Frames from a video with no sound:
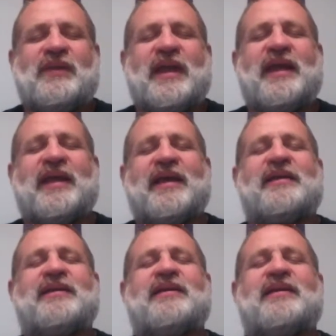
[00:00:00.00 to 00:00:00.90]

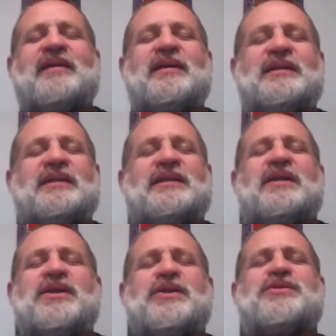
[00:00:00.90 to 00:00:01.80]
And
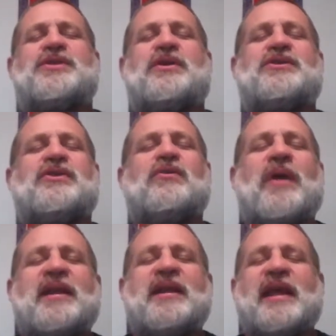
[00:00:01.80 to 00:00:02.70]
you start to
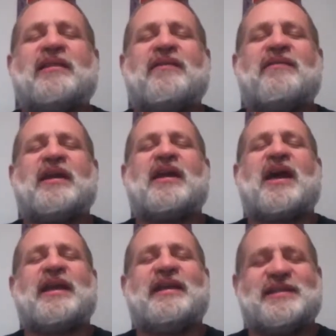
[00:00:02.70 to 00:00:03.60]
radiate loving
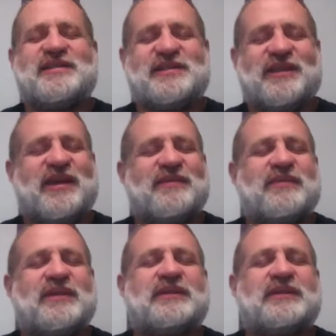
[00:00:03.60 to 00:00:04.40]
kindness to them.